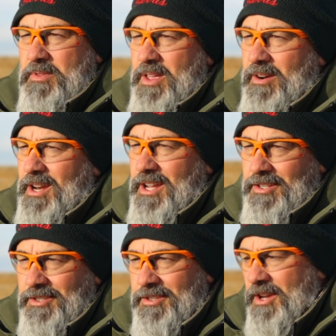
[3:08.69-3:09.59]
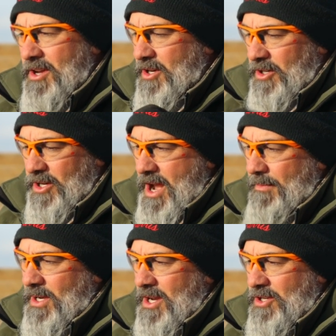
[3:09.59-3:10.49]
There it is, good
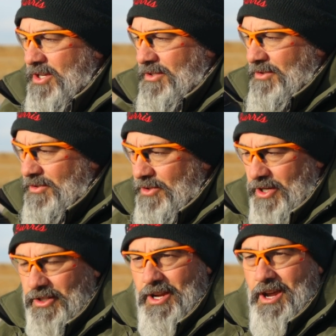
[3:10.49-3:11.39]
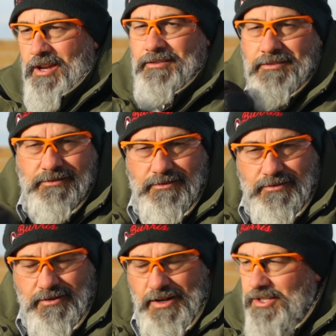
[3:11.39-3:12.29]
ammunition, good gun,
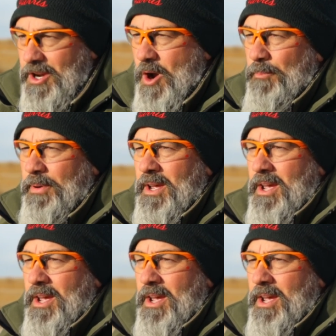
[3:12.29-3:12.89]
great scope.